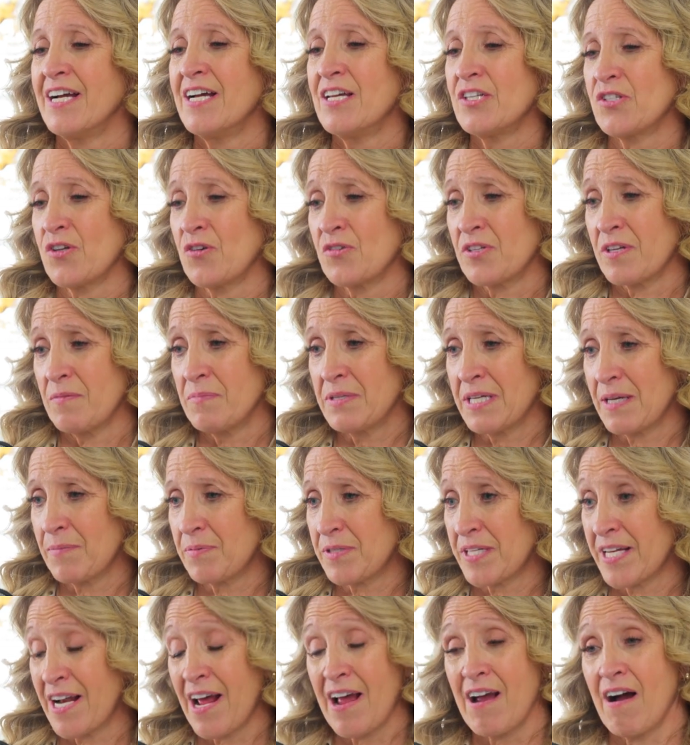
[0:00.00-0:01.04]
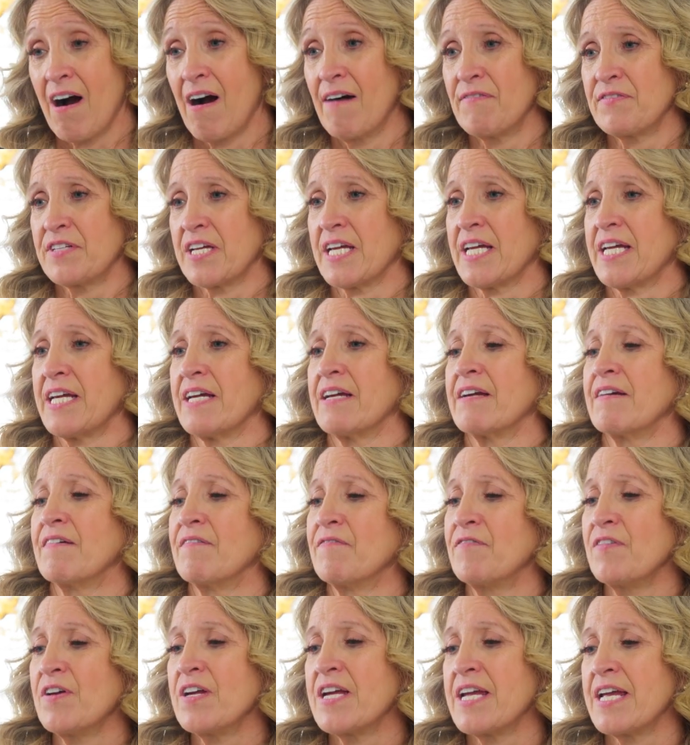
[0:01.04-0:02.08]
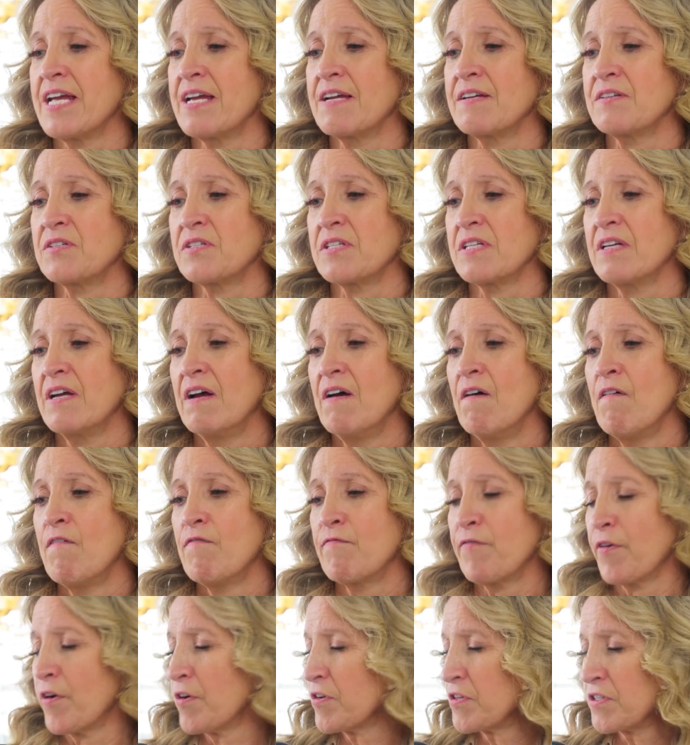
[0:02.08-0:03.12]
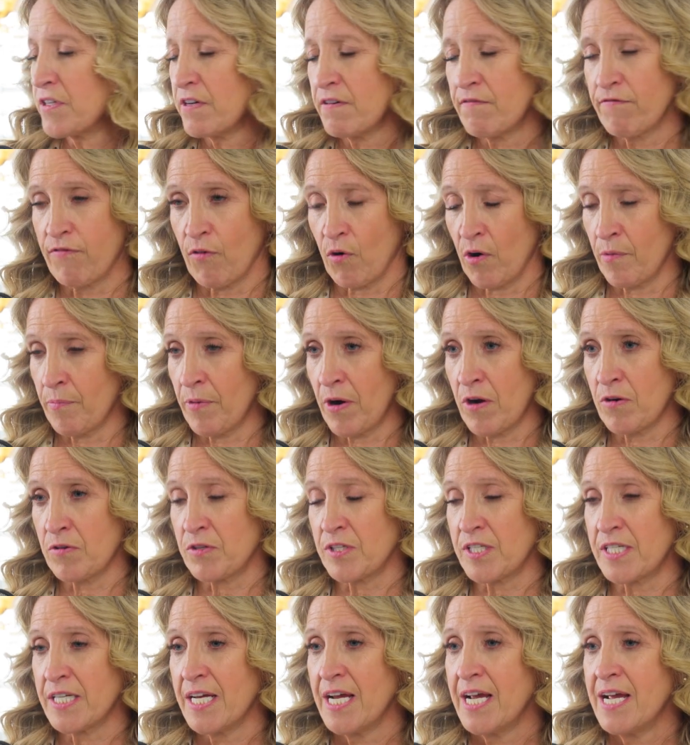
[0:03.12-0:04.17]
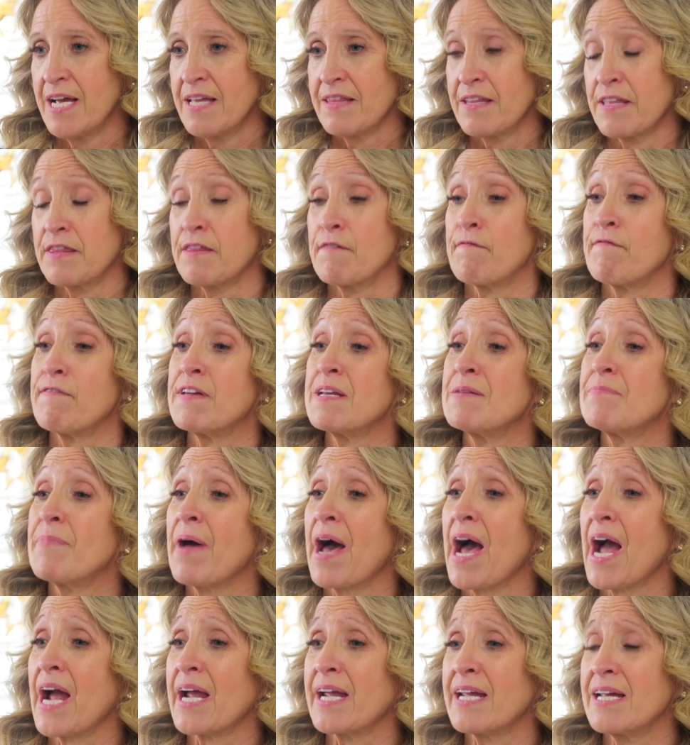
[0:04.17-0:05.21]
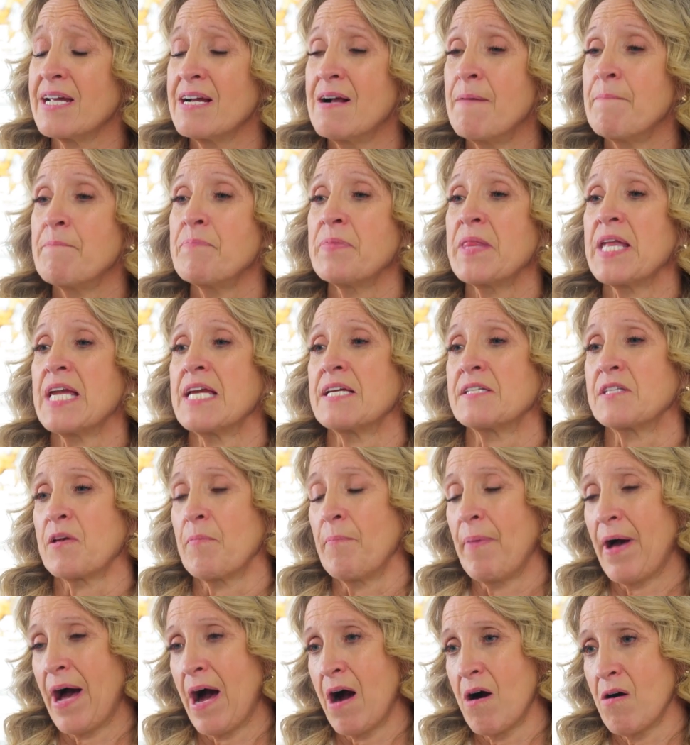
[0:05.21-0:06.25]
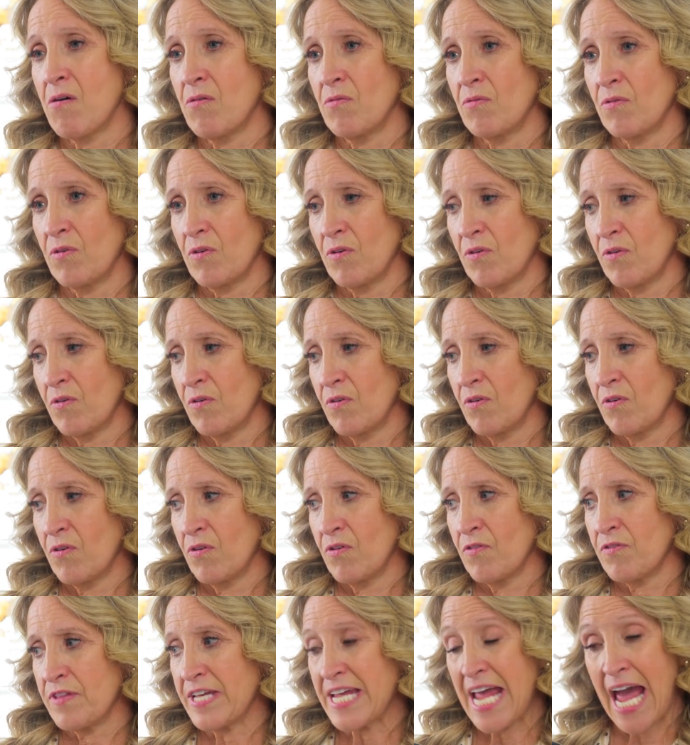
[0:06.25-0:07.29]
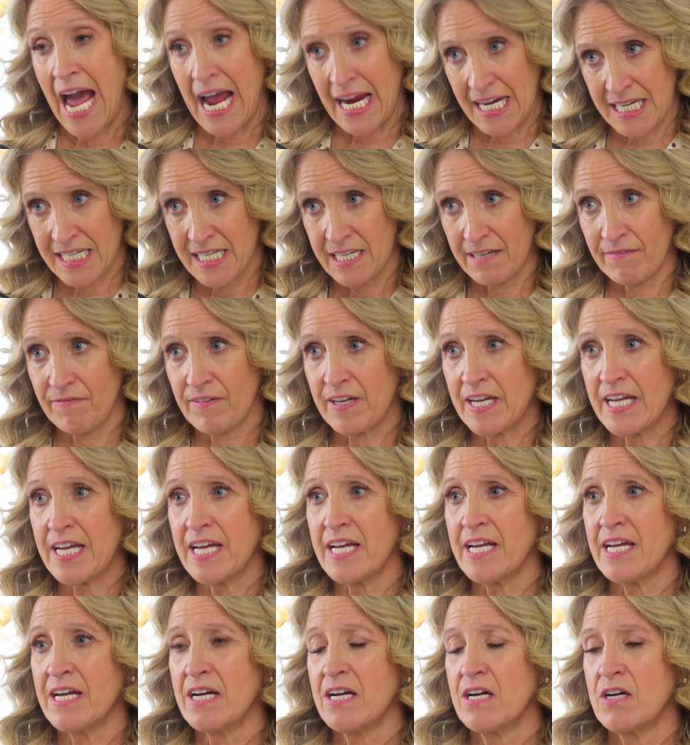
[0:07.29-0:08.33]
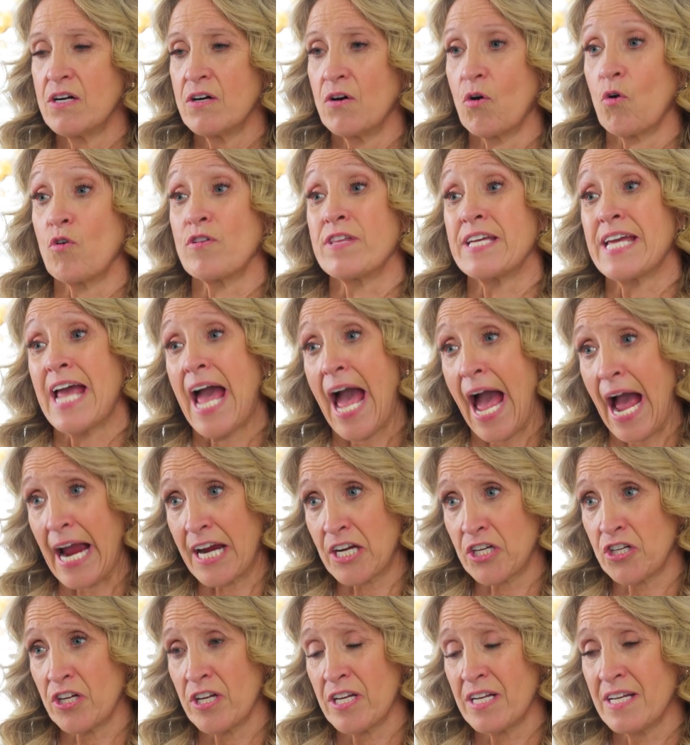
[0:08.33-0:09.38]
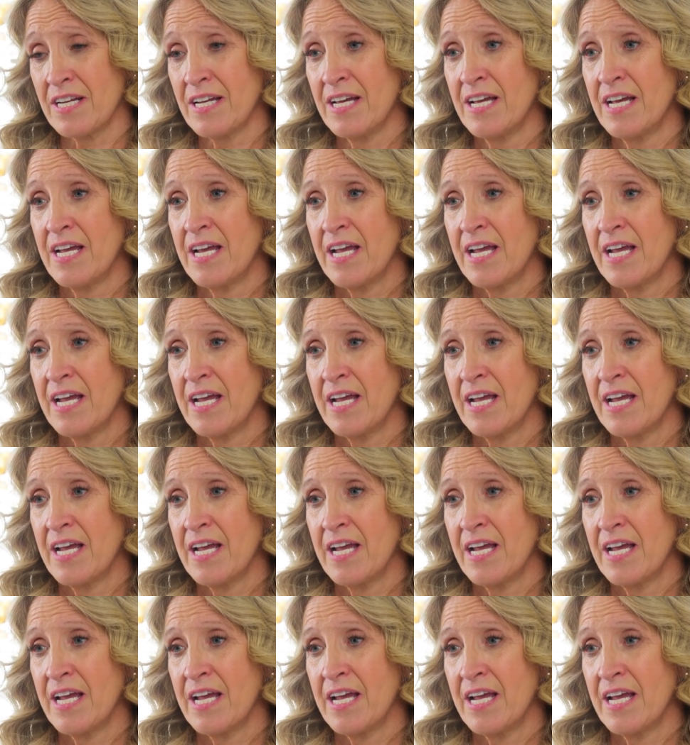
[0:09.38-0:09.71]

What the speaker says: So some tips that I often give is, first and foremost, that the feedback is about the activity or the action,